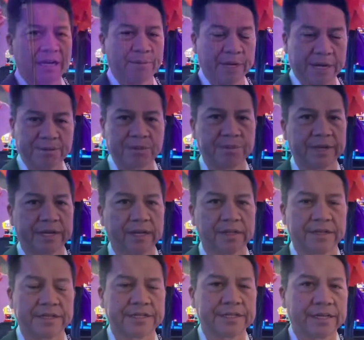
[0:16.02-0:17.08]
Hi, my name is
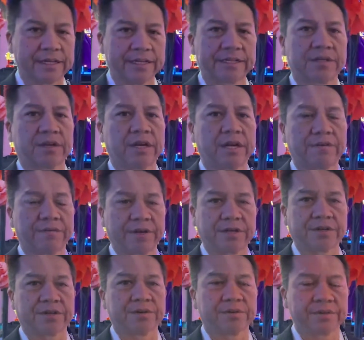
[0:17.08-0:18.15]
Miguel Gonzalez, uh,
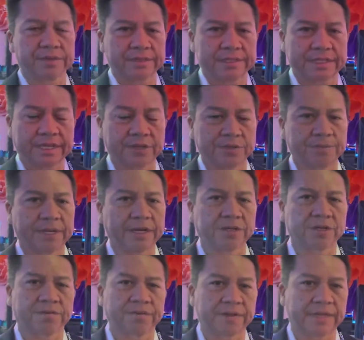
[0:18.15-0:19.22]
Regional Sales
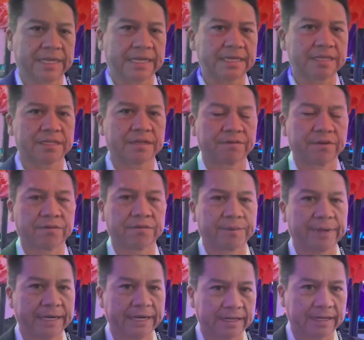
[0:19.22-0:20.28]
Manager for the East of
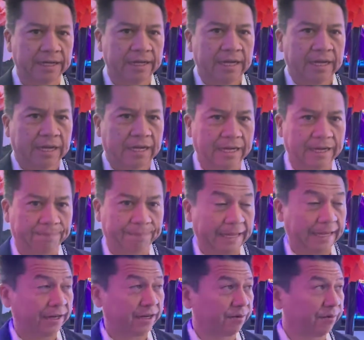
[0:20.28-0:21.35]
Novomatic. Um,
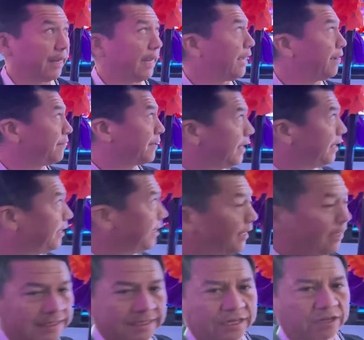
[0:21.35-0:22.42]
and here we have
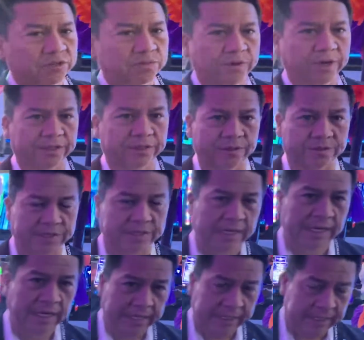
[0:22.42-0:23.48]
Candelas de los Muertos.
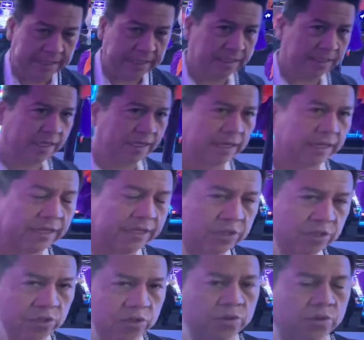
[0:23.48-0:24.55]
This is a
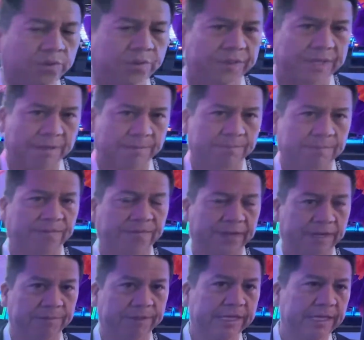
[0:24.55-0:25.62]
two-theme
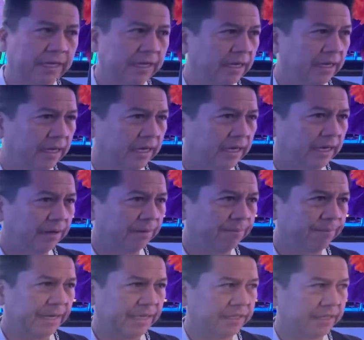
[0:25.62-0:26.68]
family uh,
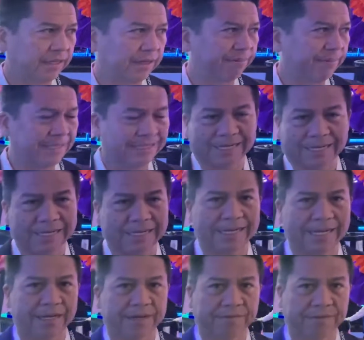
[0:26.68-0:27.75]
based on the Mexican
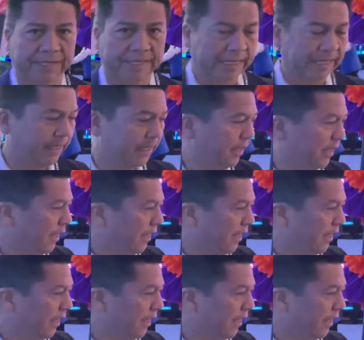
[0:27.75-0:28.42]
Day of the Dead.